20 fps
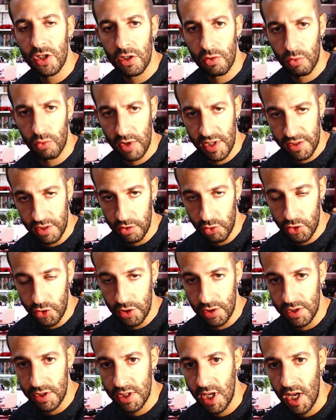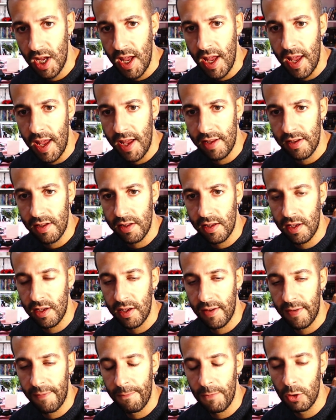resolutions
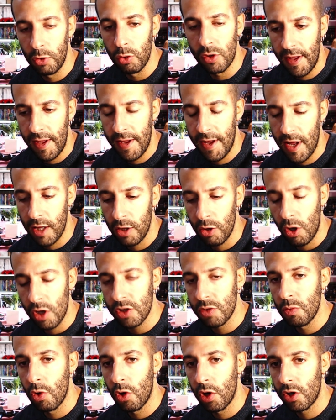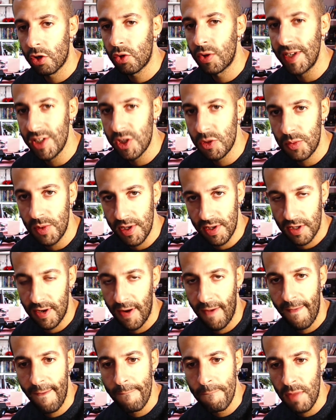and look a lot more crispier
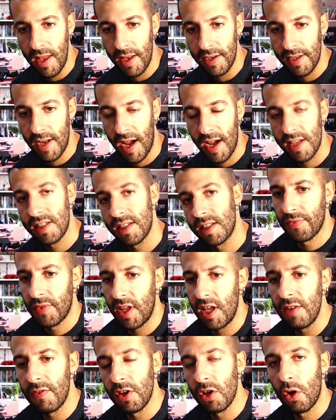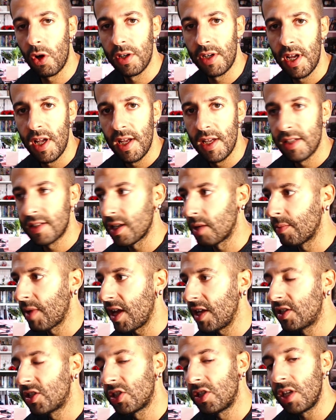and nice, even on some
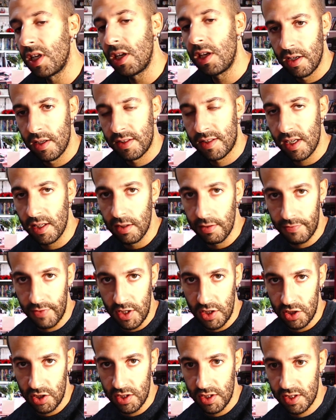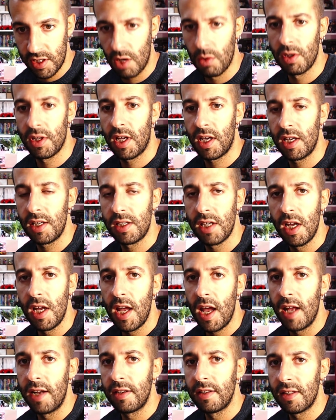HD televisions nowadays.
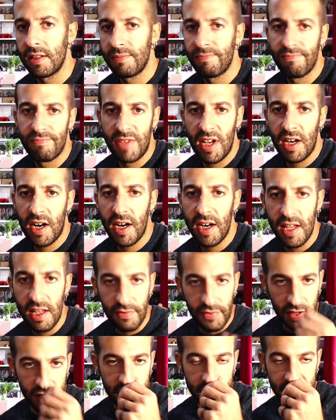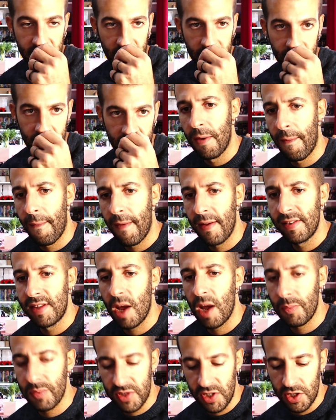And there are even some
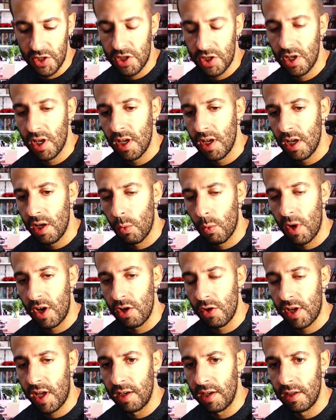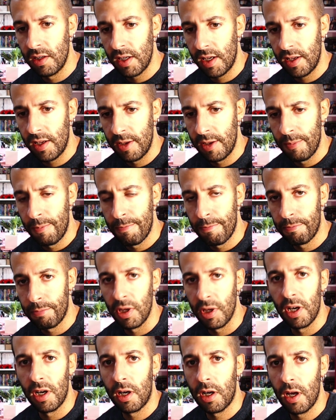adapters where you can
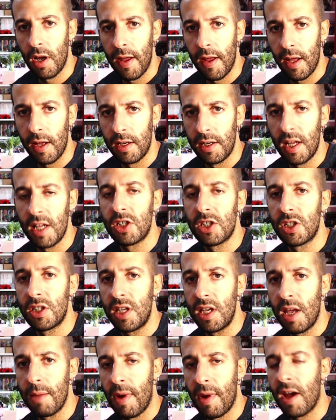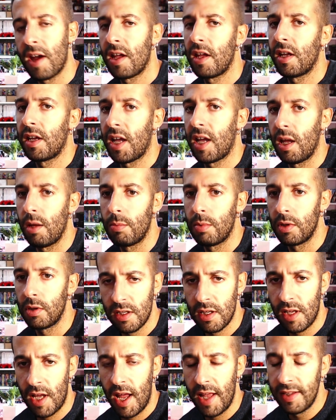plug an HDMI cable,
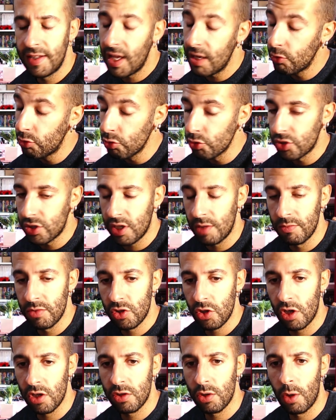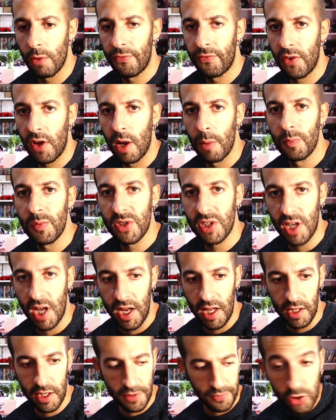and they do some sort of
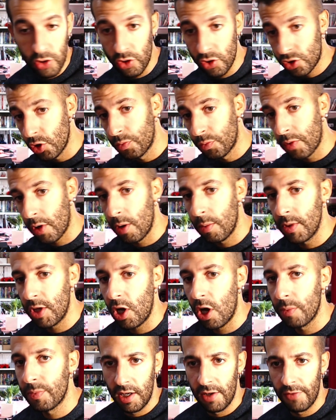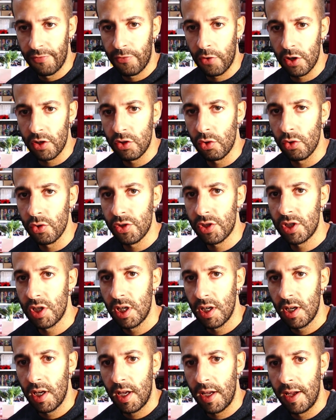upscaling. You should probably opt for those
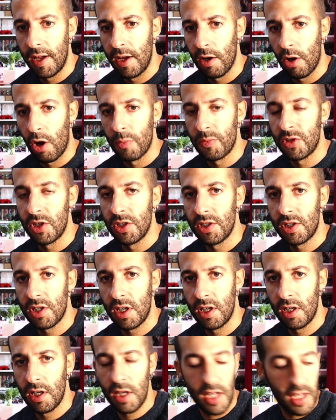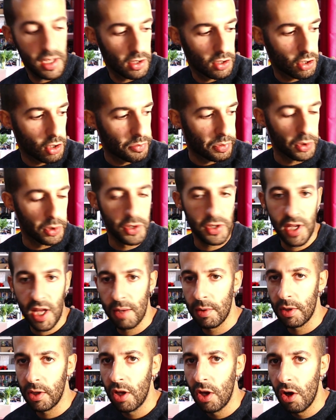options, either a component
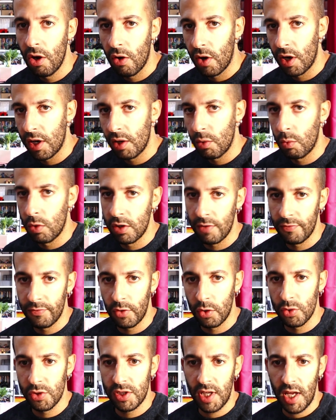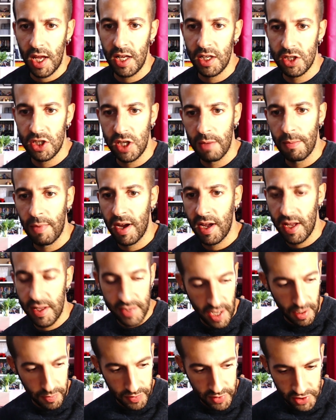cable or one of those HDMI
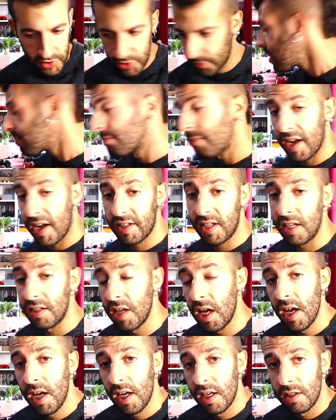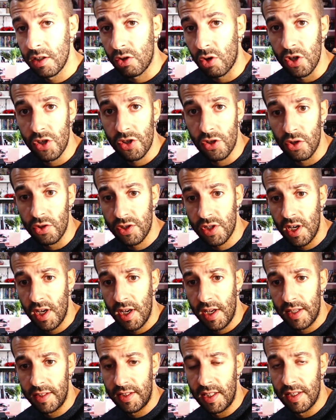adapters. Back then, the consoles
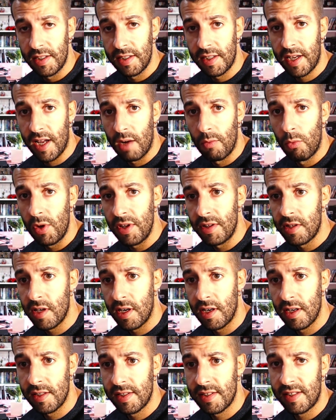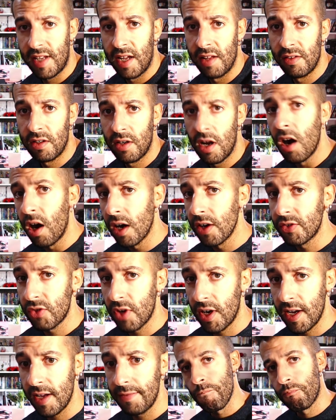didn't come with a standard hard
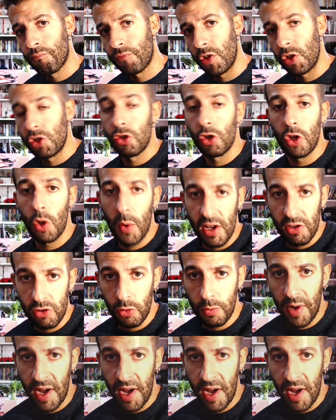drive, so you had to buy